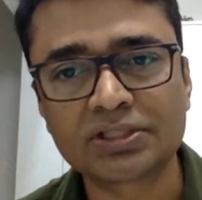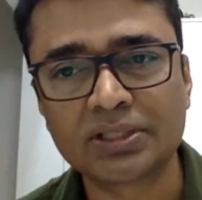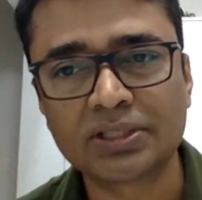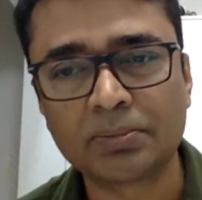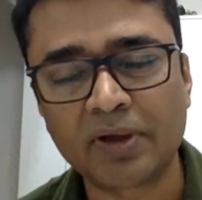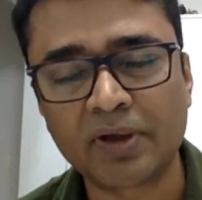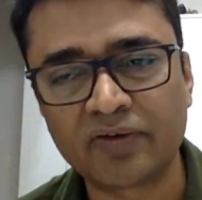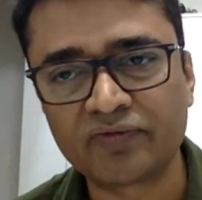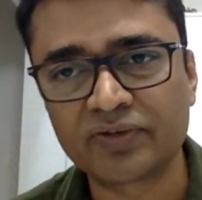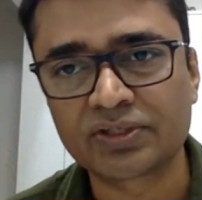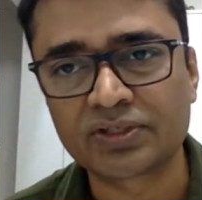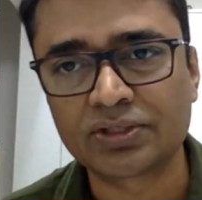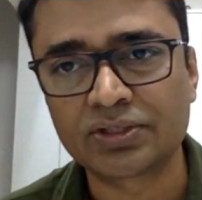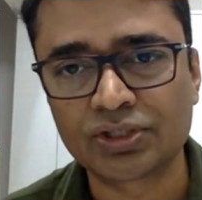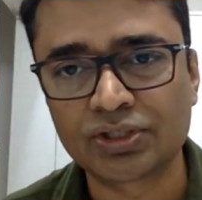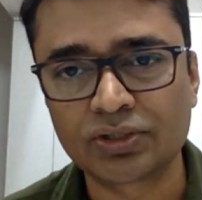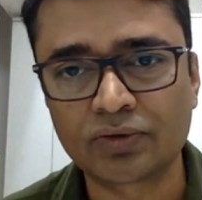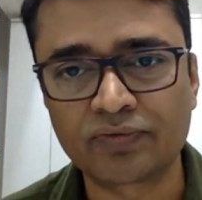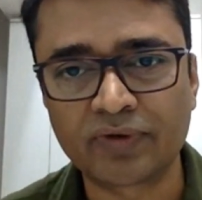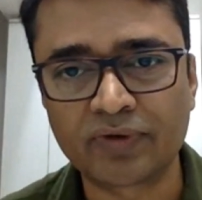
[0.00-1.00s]
the
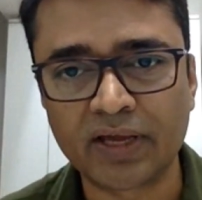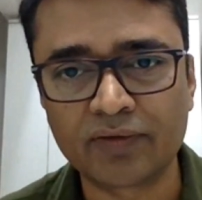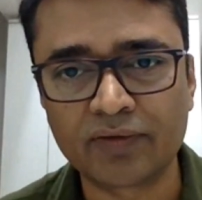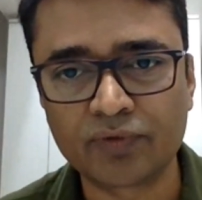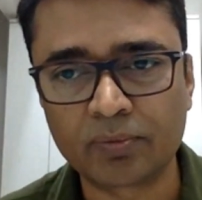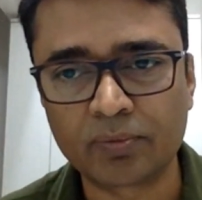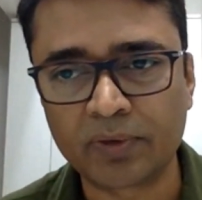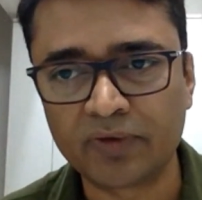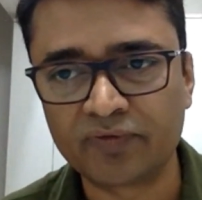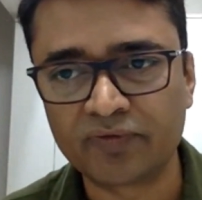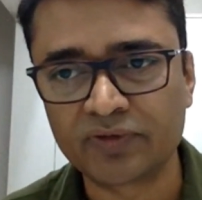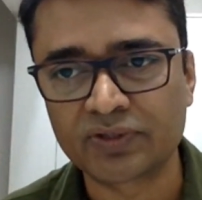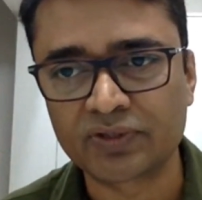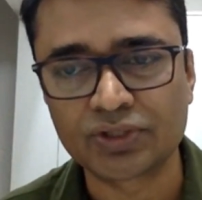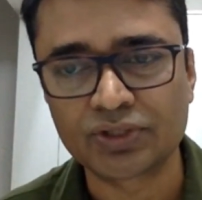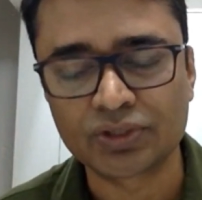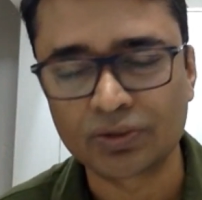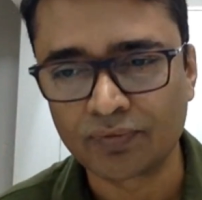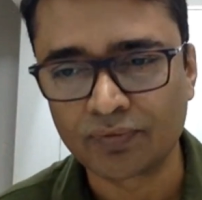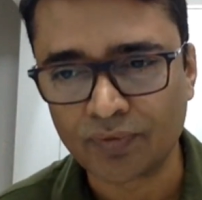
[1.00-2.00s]
manifestation of life or
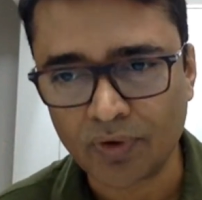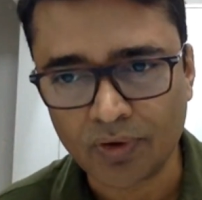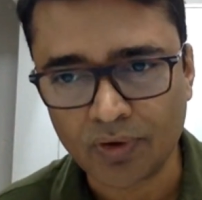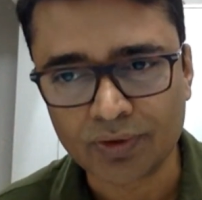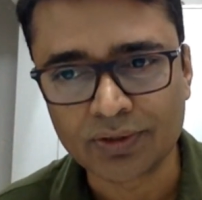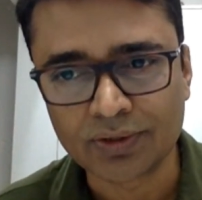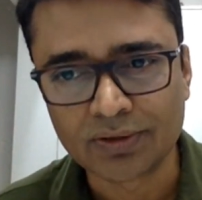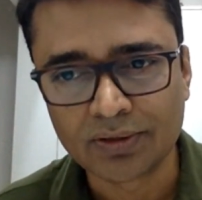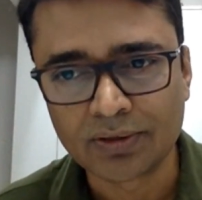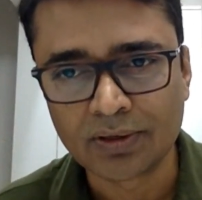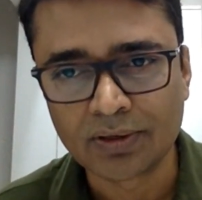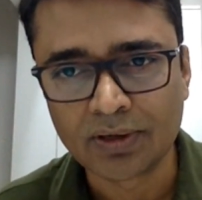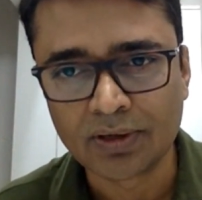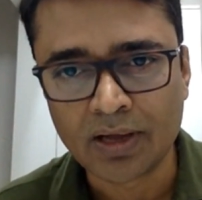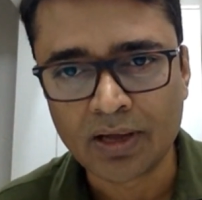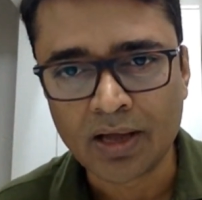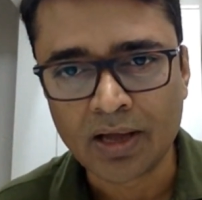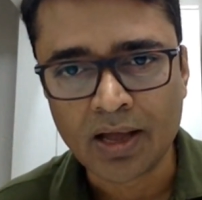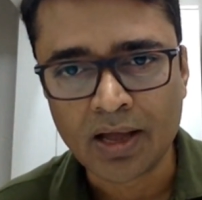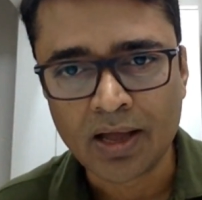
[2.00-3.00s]
manifestation of God.
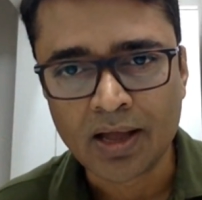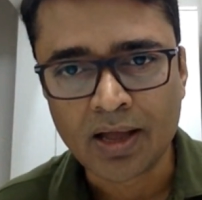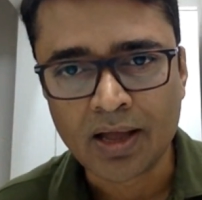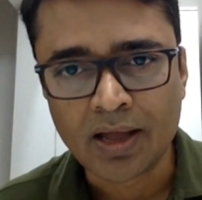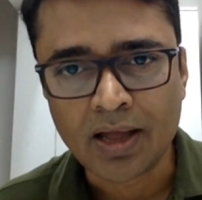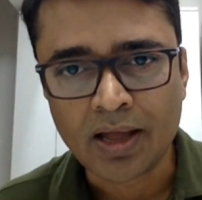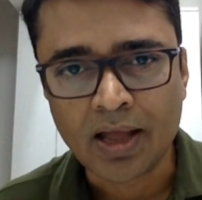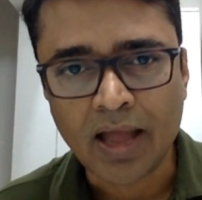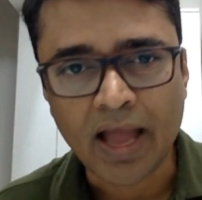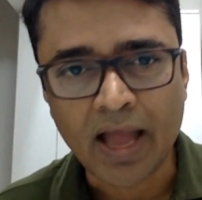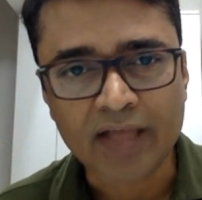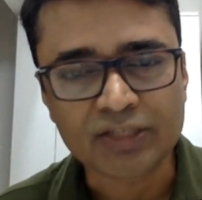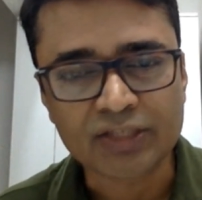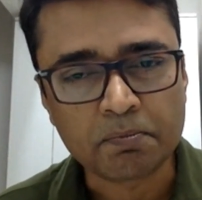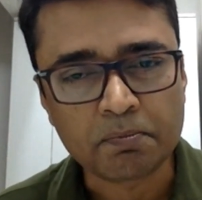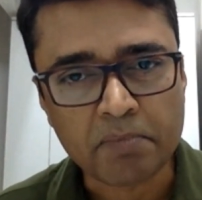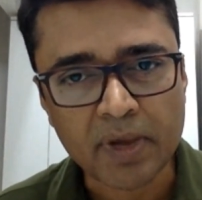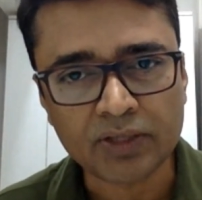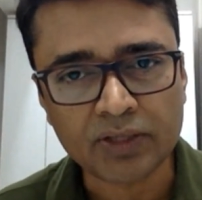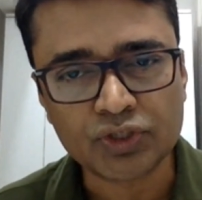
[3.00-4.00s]
As
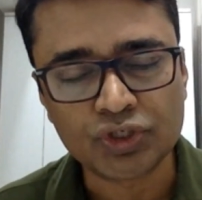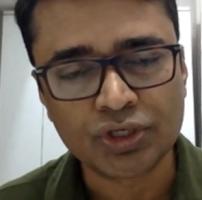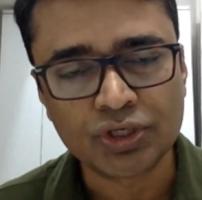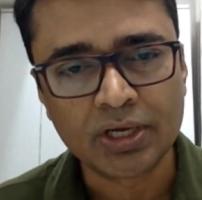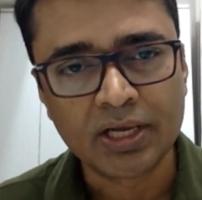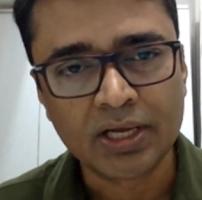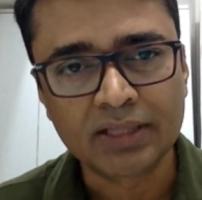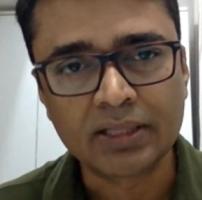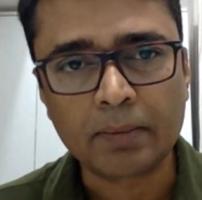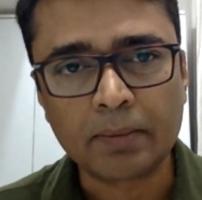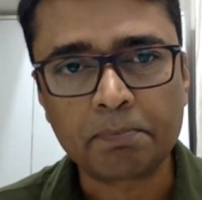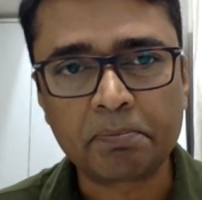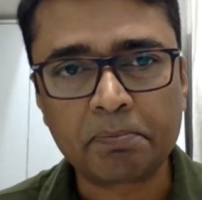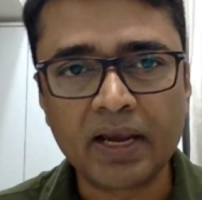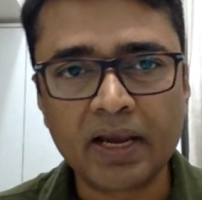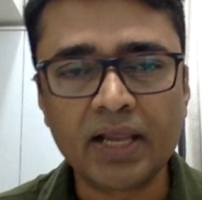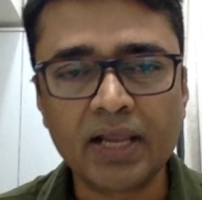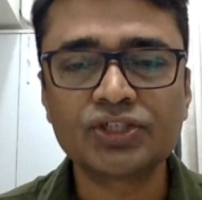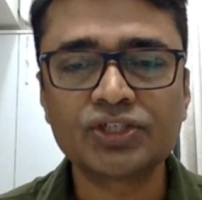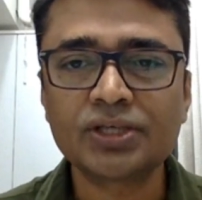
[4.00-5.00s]
much the
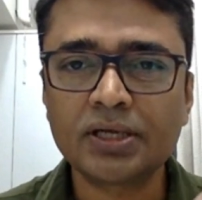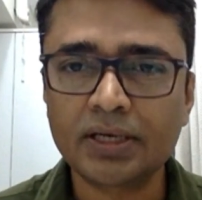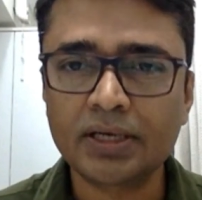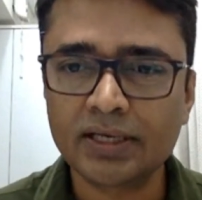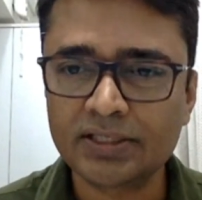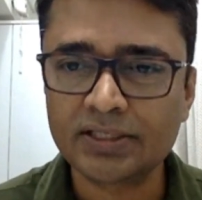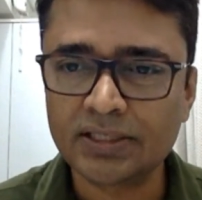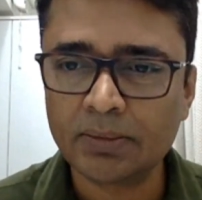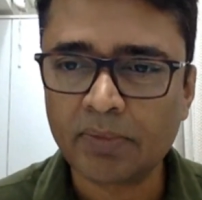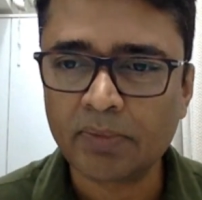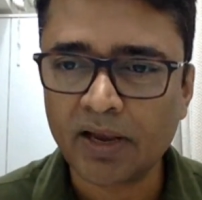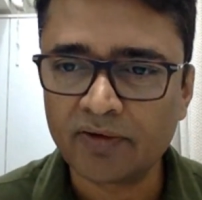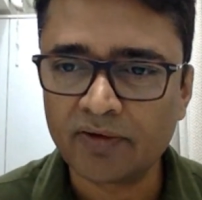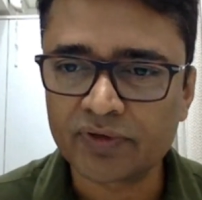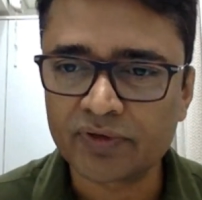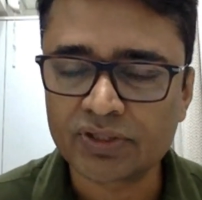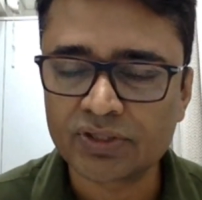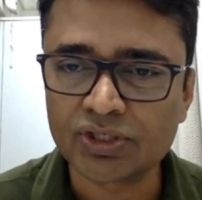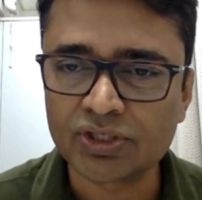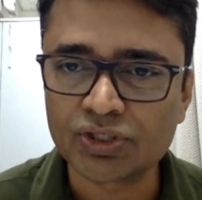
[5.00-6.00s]
pleasure is the
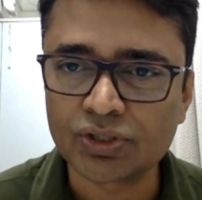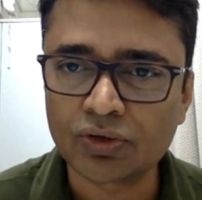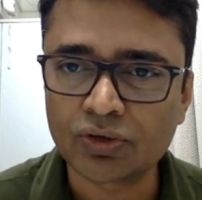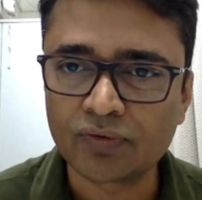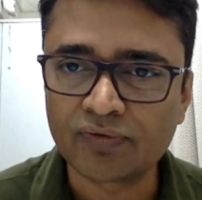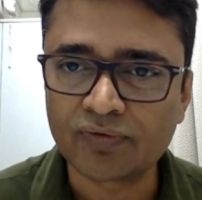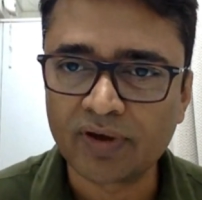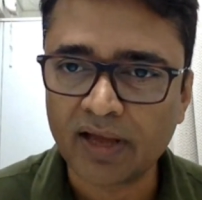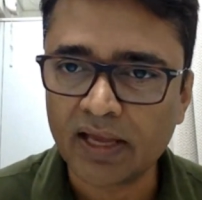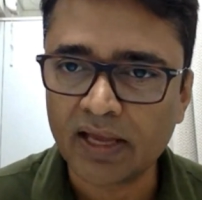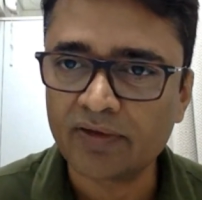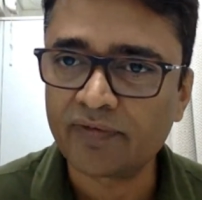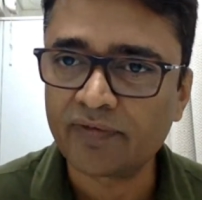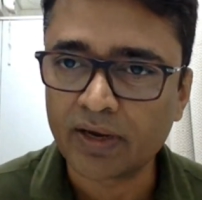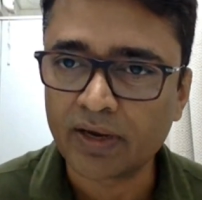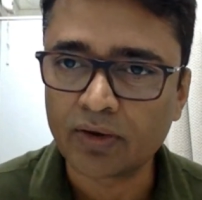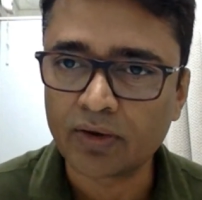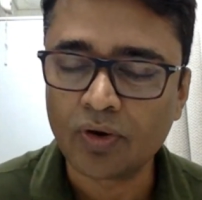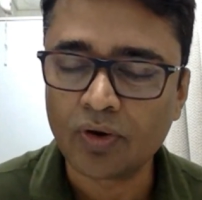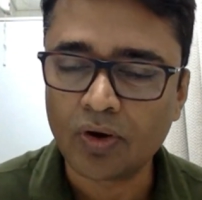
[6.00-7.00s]
manifestation of life
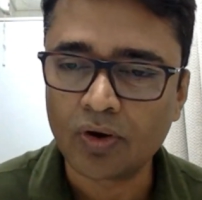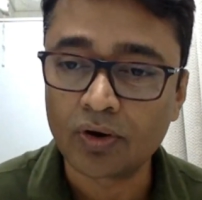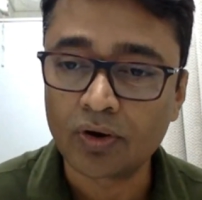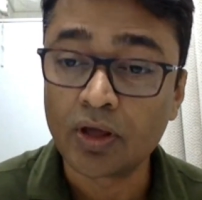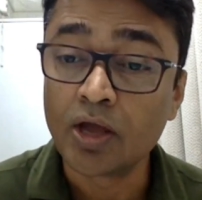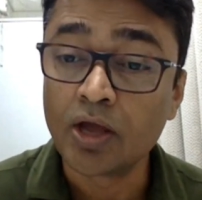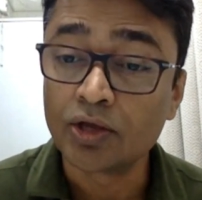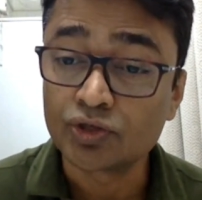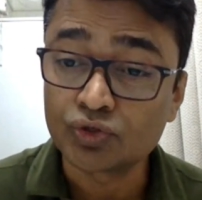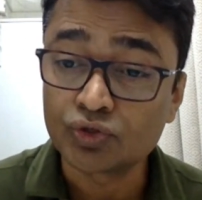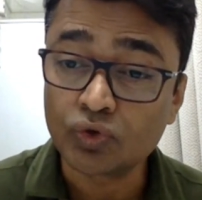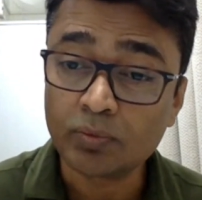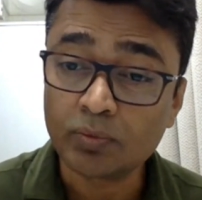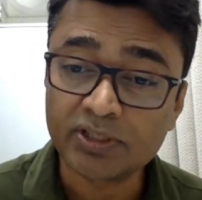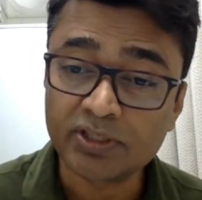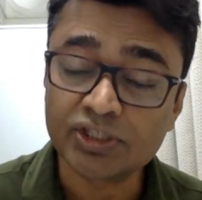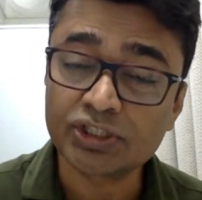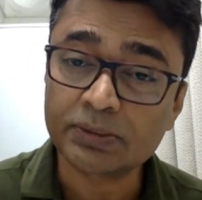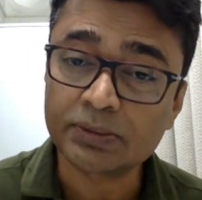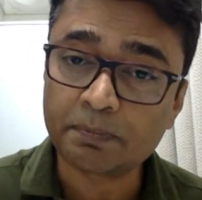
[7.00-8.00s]
and God, so
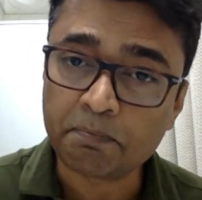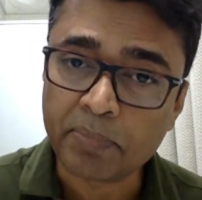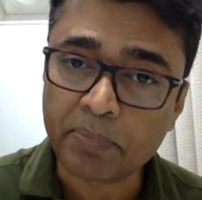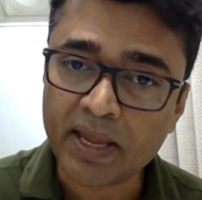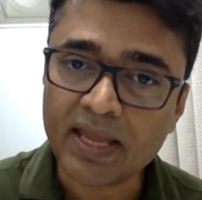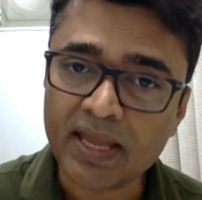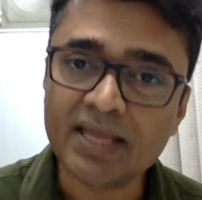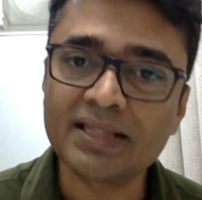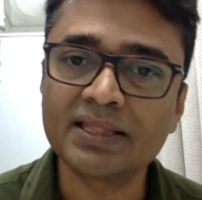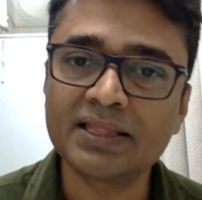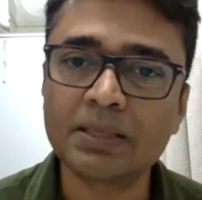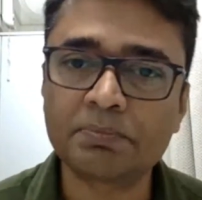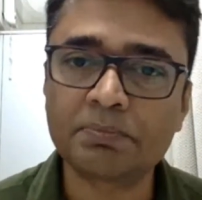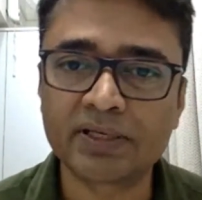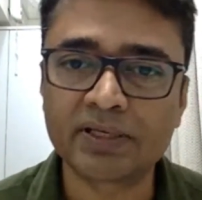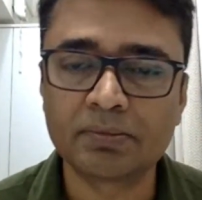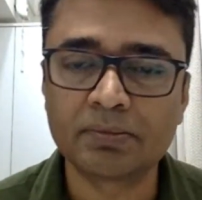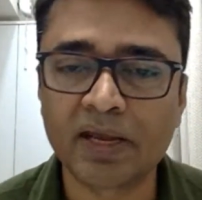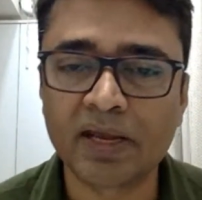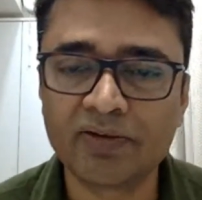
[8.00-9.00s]
much is pain the
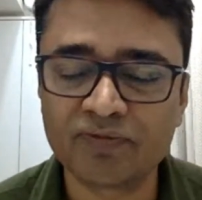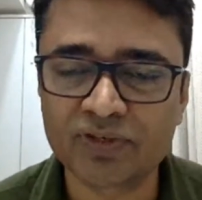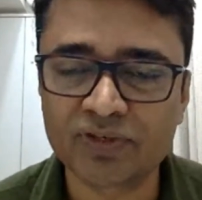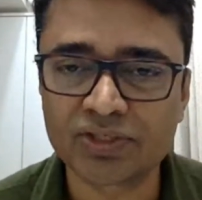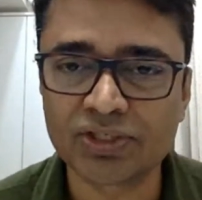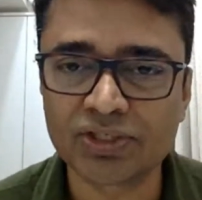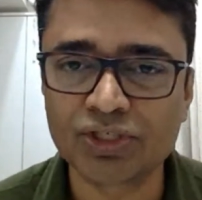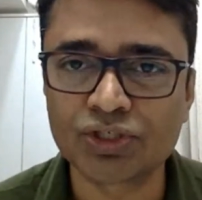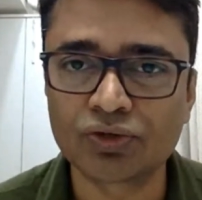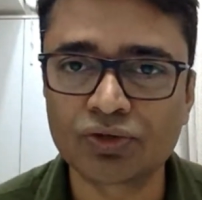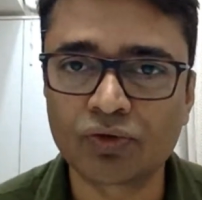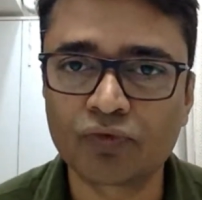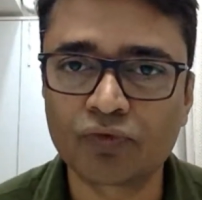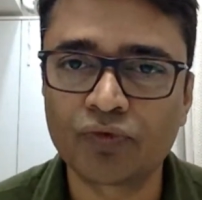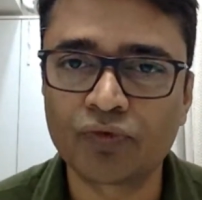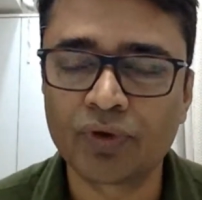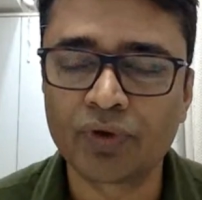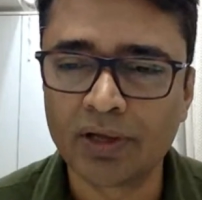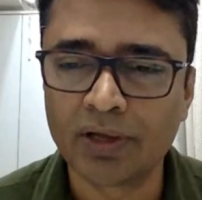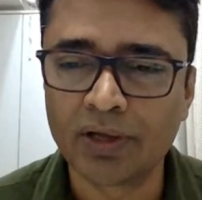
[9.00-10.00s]
manifestation of